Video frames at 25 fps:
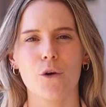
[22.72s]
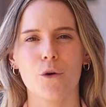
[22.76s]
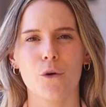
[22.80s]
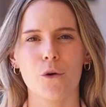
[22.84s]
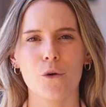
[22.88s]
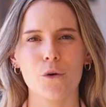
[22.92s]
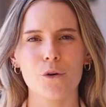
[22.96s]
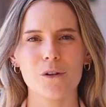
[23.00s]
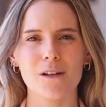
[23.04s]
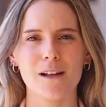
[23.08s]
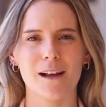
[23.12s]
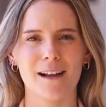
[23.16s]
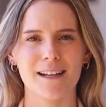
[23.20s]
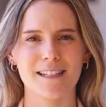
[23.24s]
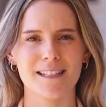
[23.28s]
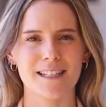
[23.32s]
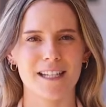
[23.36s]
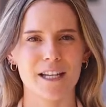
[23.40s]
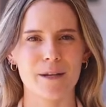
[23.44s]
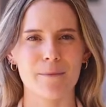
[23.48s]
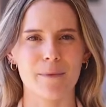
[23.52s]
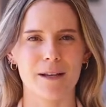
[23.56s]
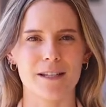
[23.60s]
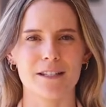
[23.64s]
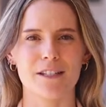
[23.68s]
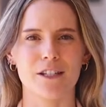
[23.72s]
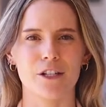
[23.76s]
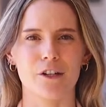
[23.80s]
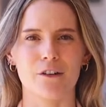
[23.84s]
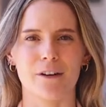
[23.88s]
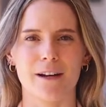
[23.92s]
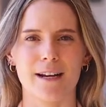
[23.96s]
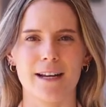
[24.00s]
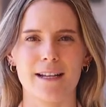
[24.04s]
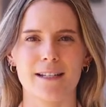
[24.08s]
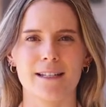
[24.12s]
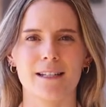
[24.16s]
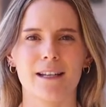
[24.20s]
All ICMS
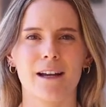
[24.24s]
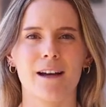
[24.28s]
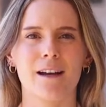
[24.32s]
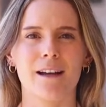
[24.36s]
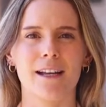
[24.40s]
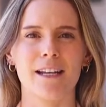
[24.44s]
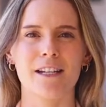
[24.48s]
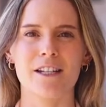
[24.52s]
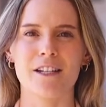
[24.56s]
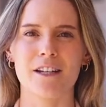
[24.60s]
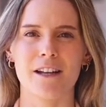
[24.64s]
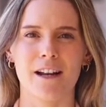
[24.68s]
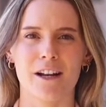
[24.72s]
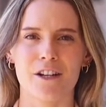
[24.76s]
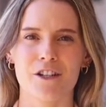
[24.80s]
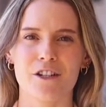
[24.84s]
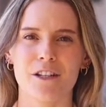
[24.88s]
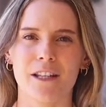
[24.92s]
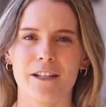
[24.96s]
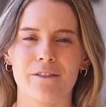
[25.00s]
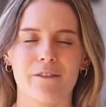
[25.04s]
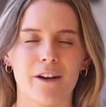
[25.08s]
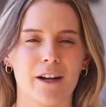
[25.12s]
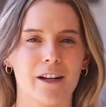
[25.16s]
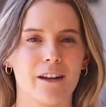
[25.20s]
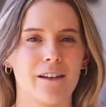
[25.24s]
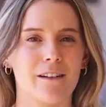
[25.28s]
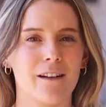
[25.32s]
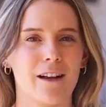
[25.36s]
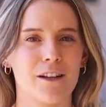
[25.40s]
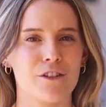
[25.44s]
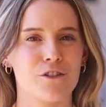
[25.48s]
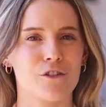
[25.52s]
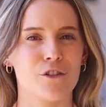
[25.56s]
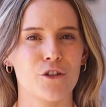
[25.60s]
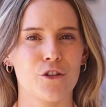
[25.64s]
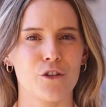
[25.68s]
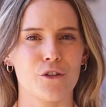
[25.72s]
degrees are internationally
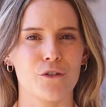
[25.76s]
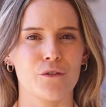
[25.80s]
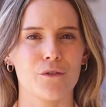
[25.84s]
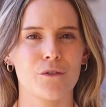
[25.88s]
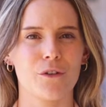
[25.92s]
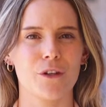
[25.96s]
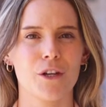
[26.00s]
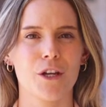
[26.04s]
recognised too,